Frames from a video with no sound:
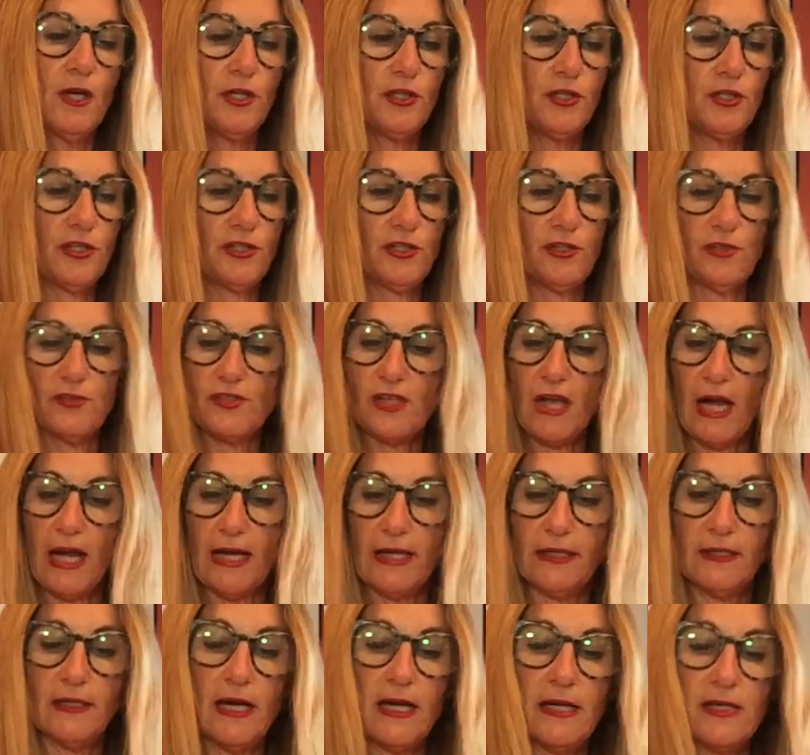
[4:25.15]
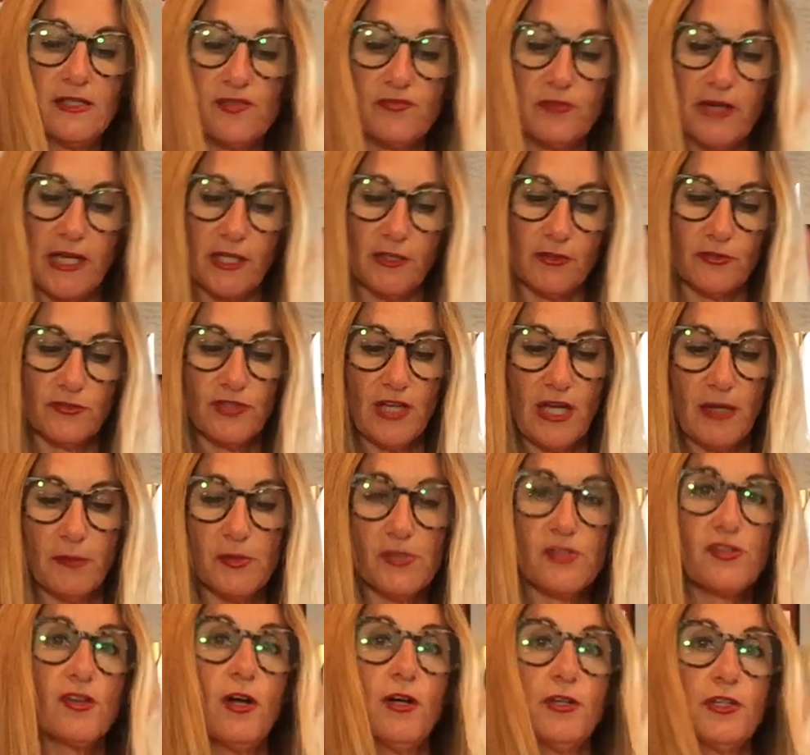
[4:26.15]
You could use iodized regular
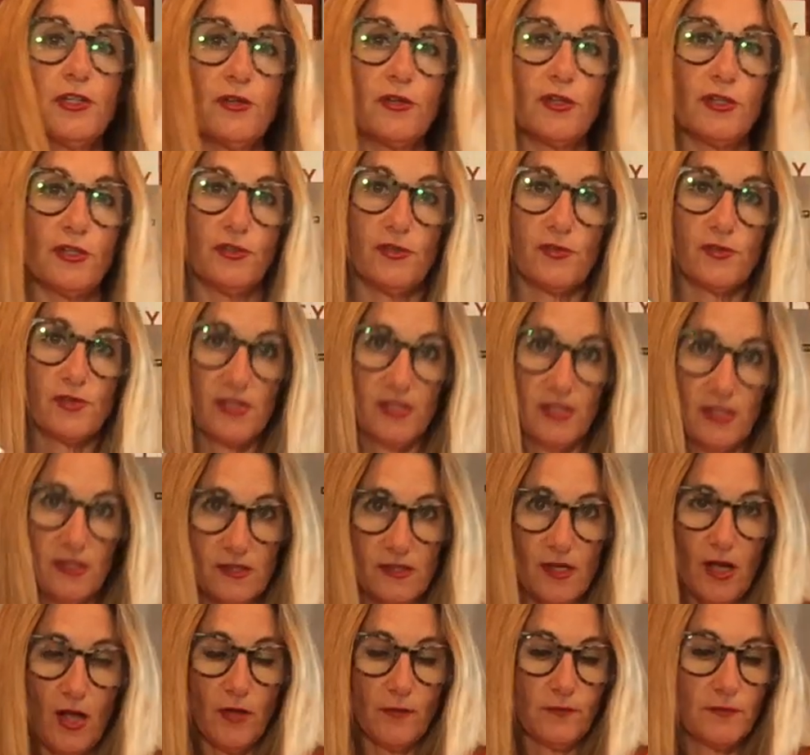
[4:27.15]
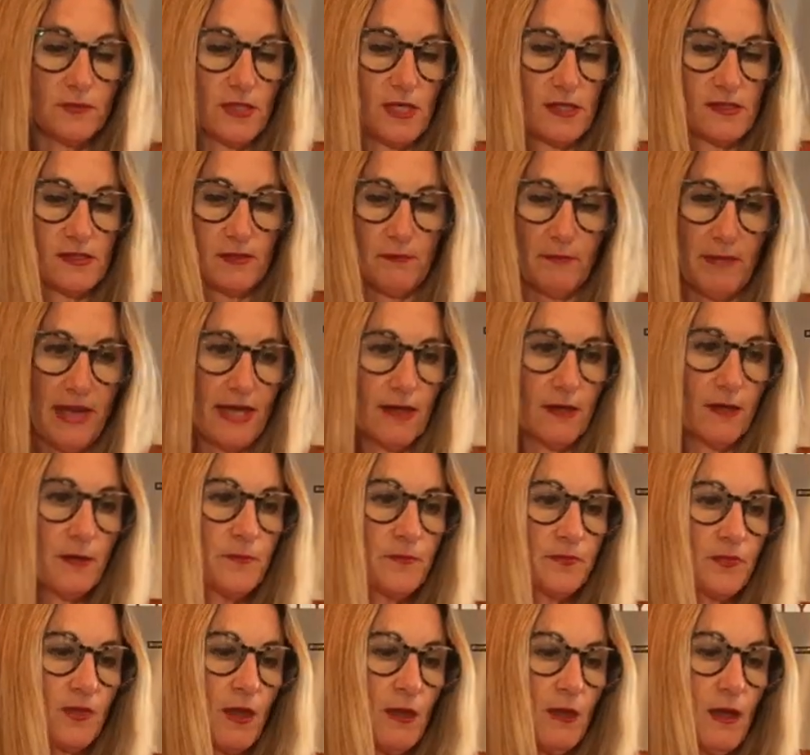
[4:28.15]
table salt. You could use sea salt, doesn't
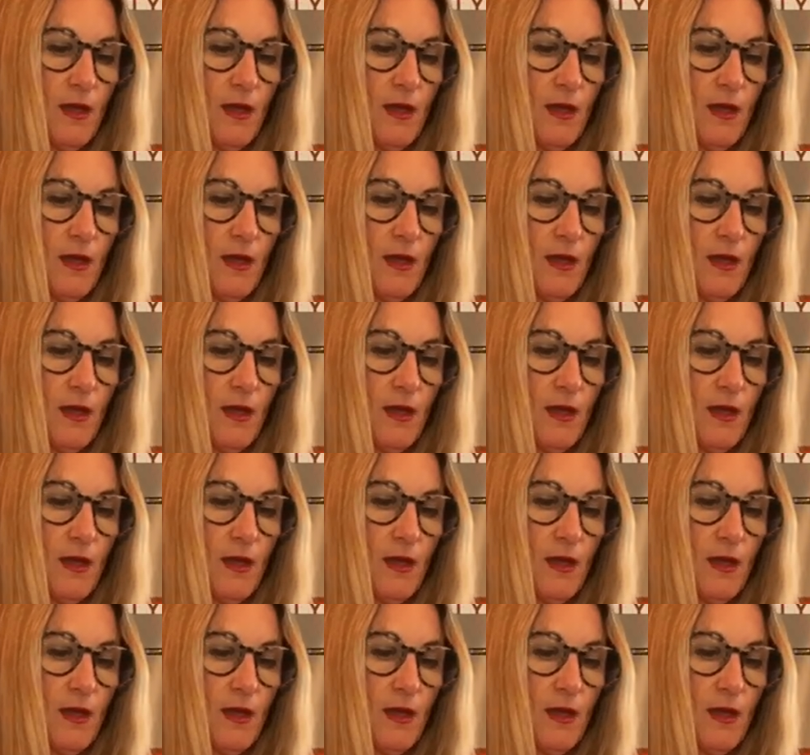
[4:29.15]
matter.